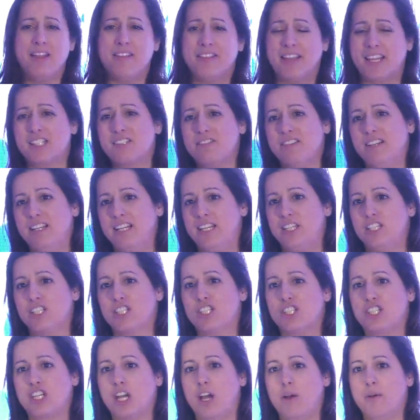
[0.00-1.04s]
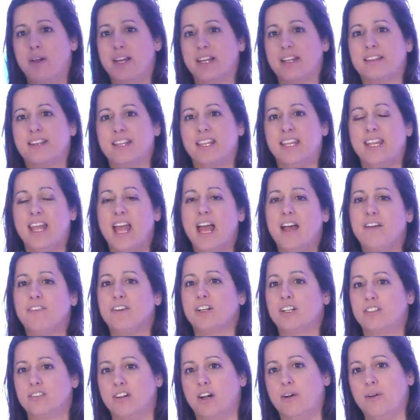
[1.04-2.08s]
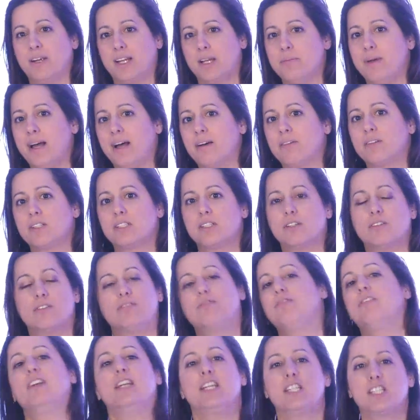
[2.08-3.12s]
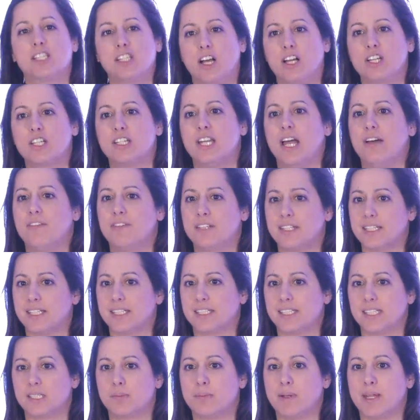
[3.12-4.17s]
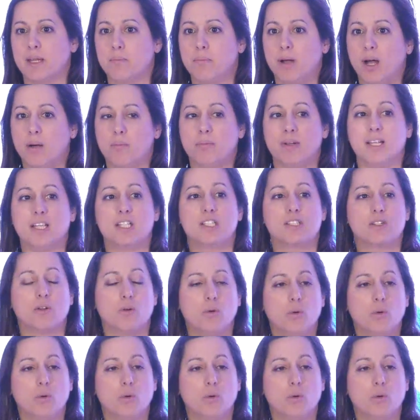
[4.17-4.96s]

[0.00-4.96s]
that's really just showing the ever-growing amount of research and evidence that's being published